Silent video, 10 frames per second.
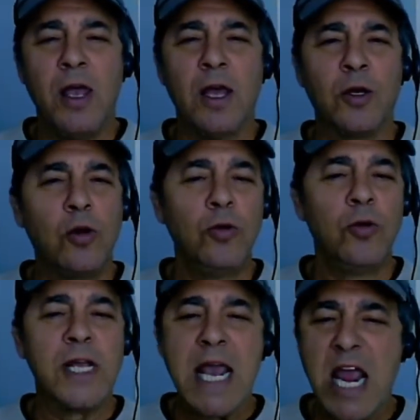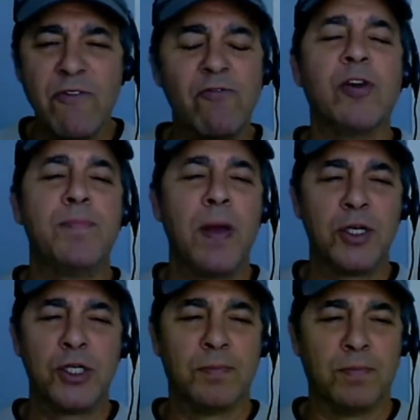including every
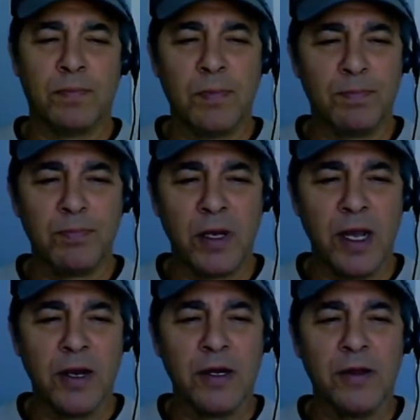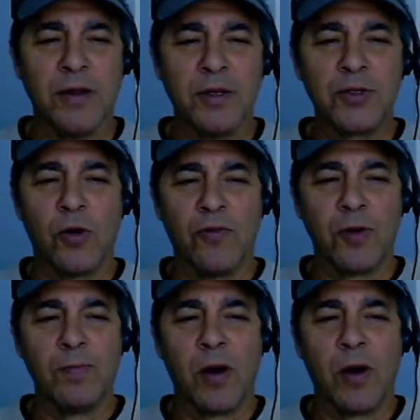pension plan that's offered